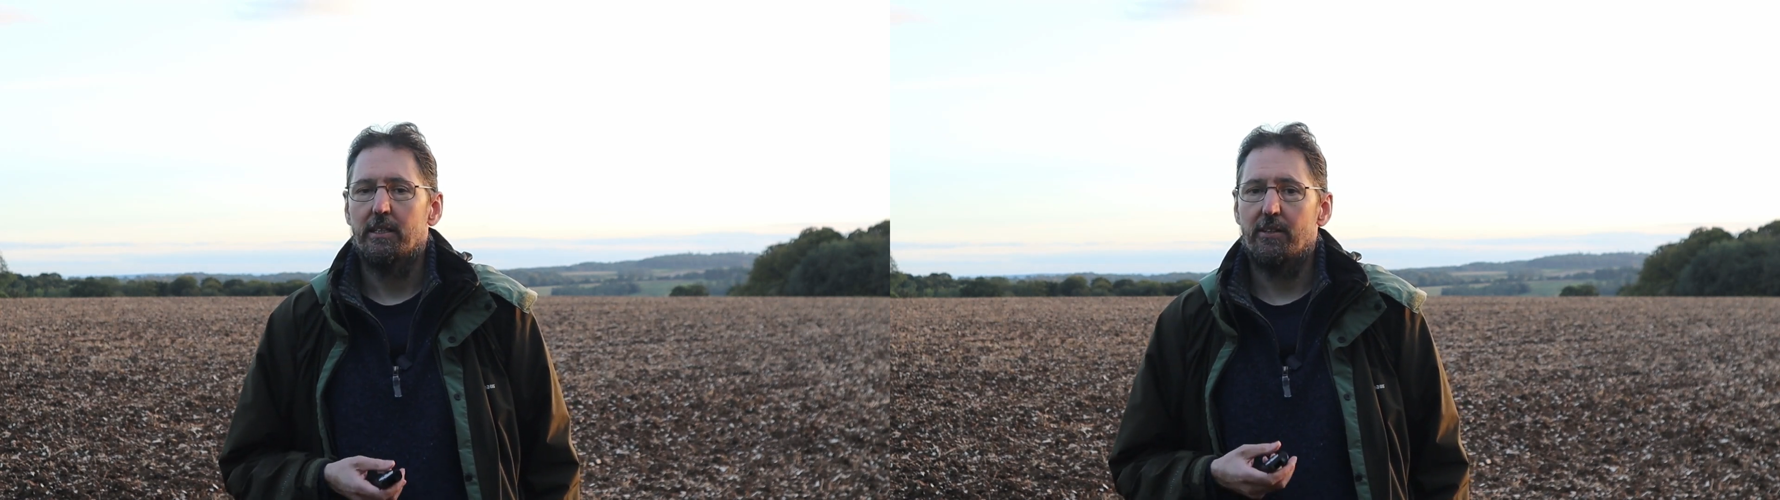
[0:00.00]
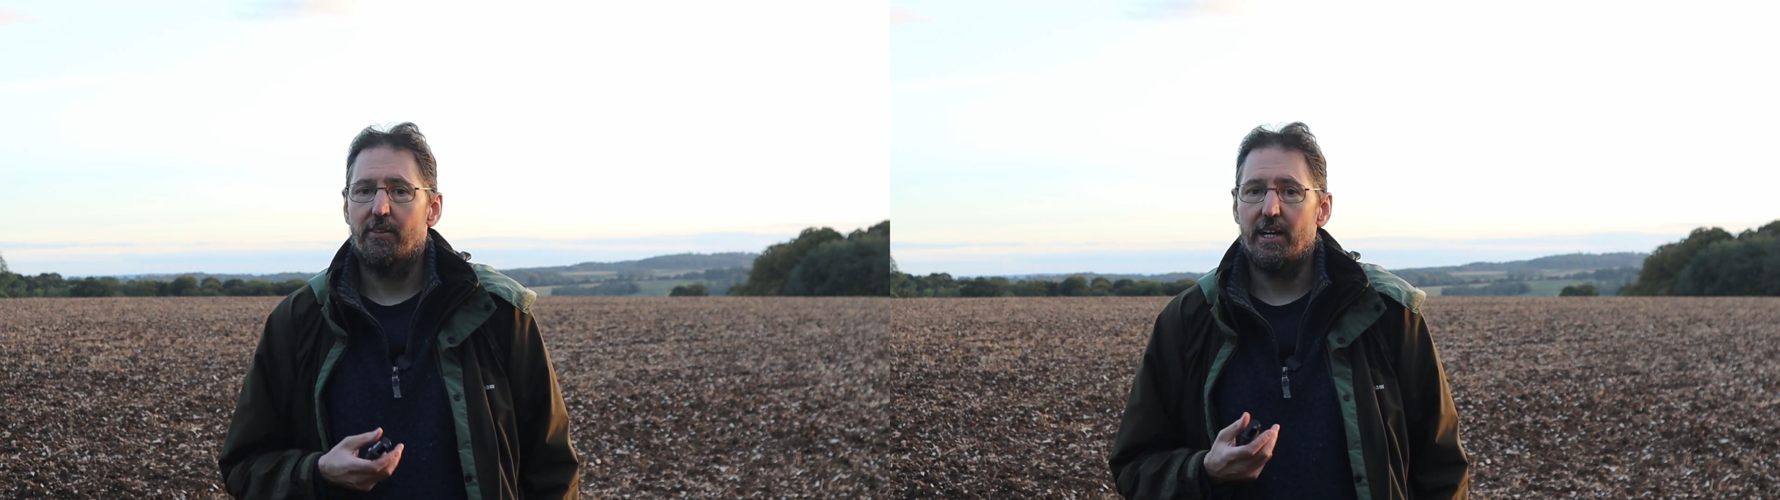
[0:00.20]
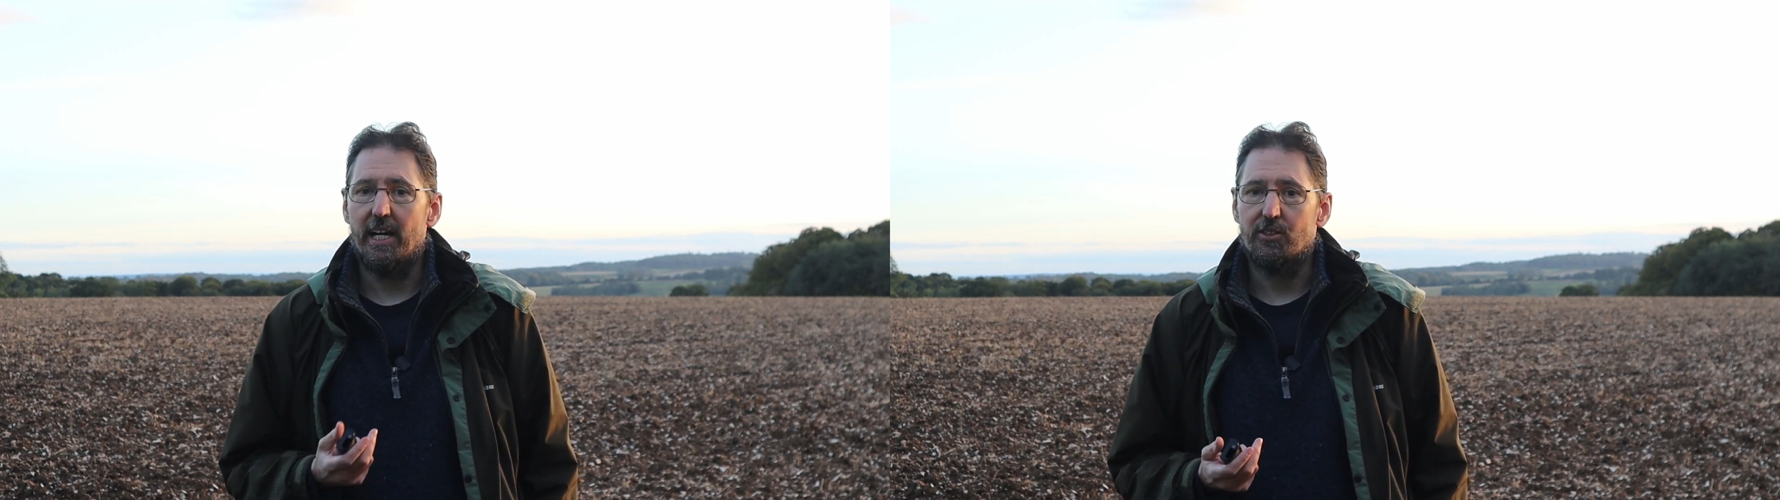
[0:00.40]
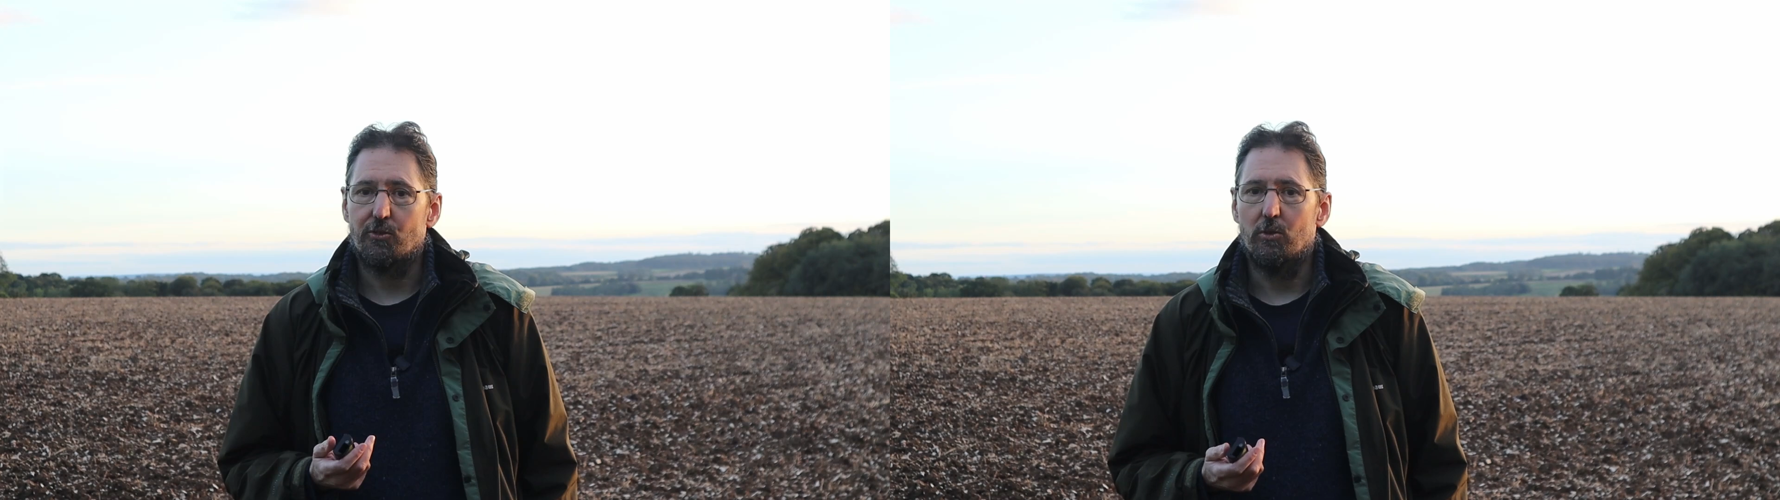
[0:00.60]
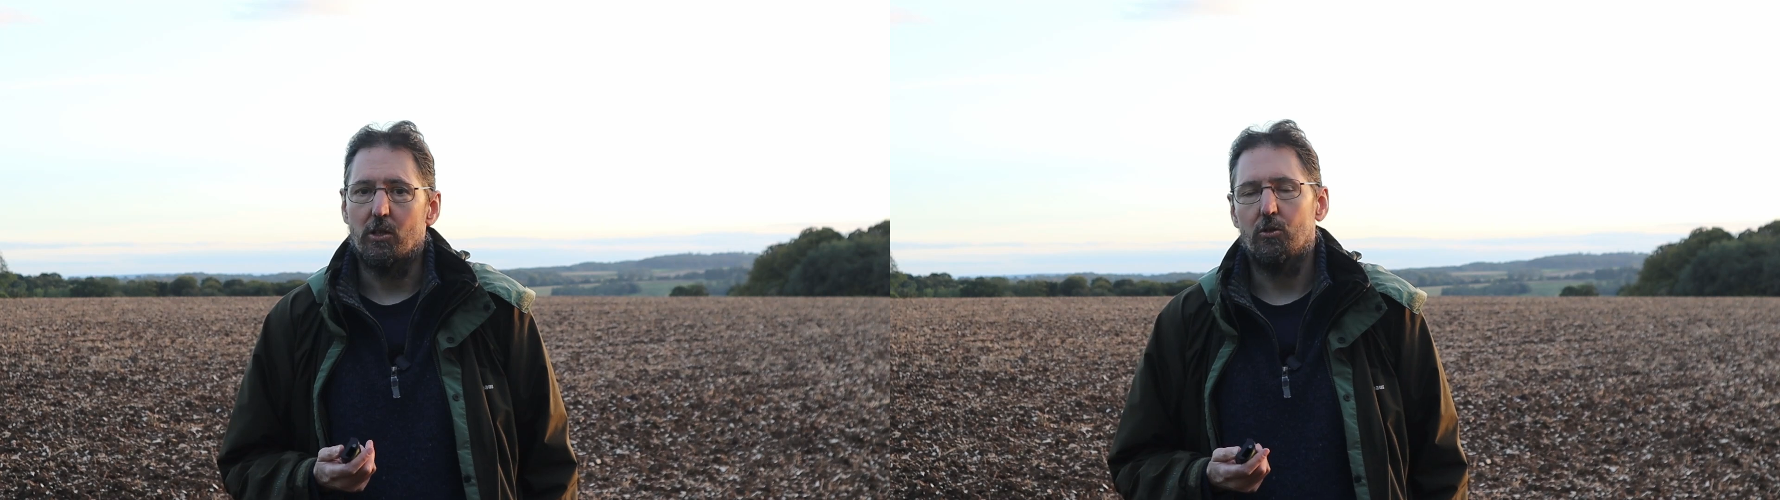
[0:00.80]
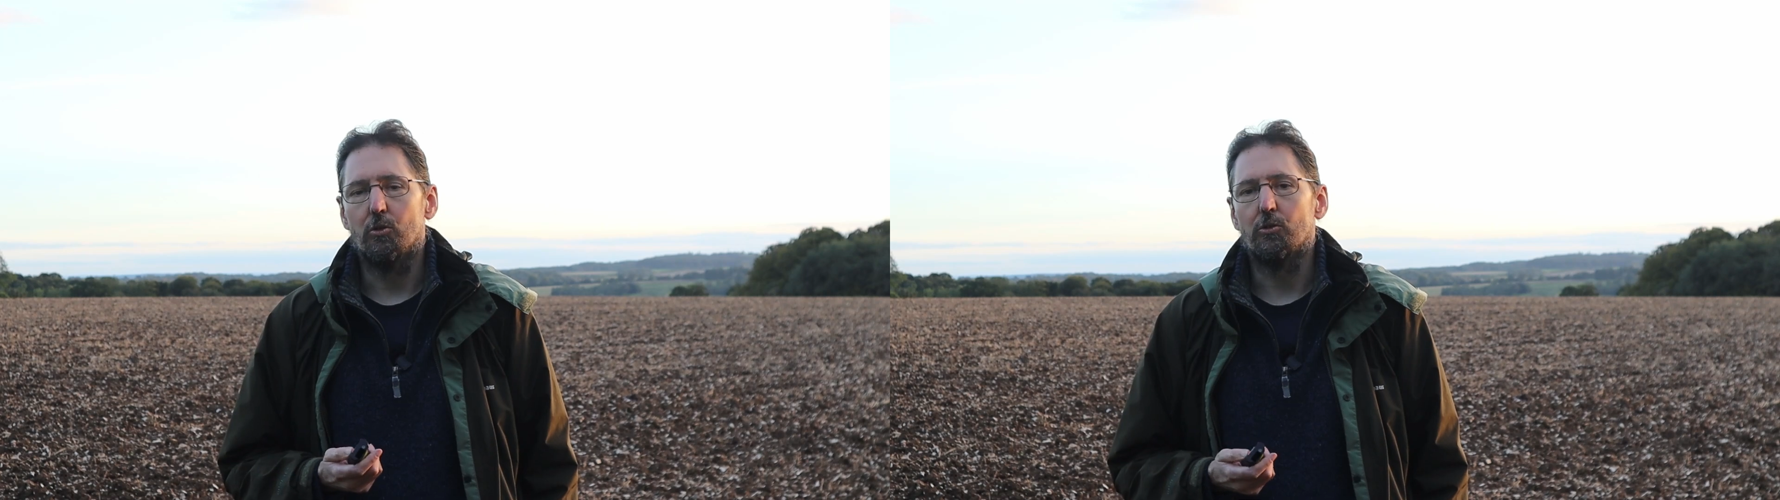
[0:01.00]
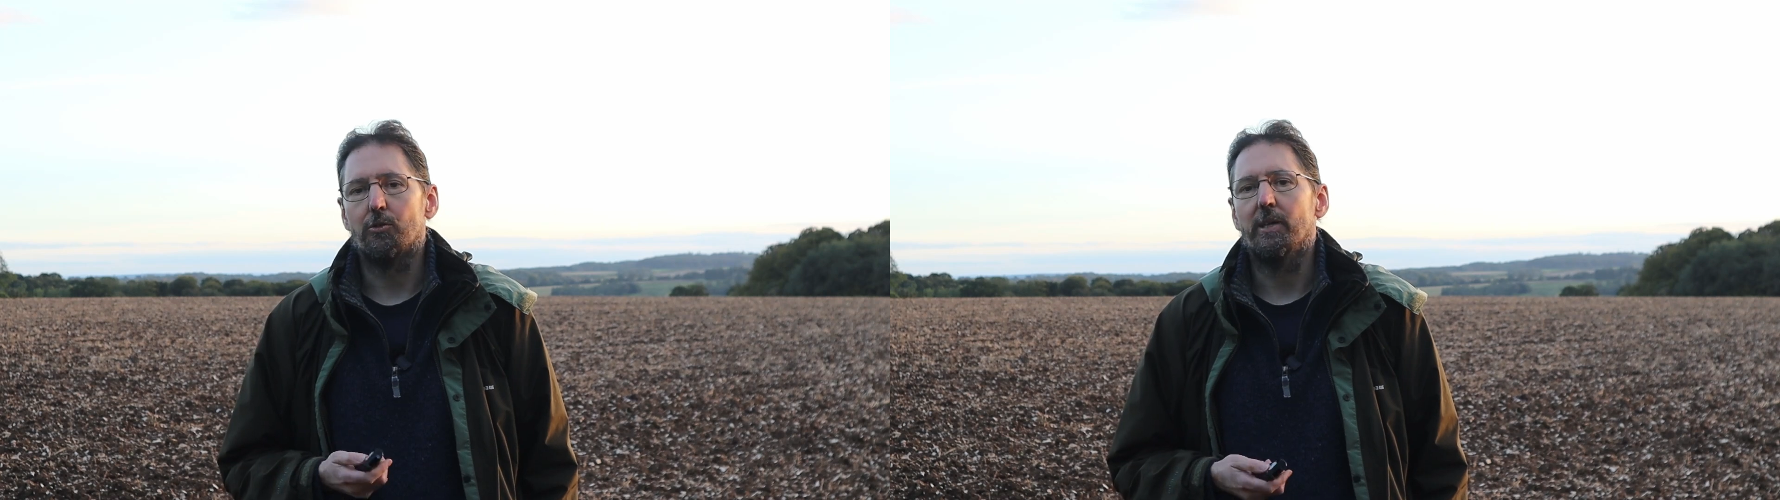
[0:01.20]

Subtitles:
And that's what caused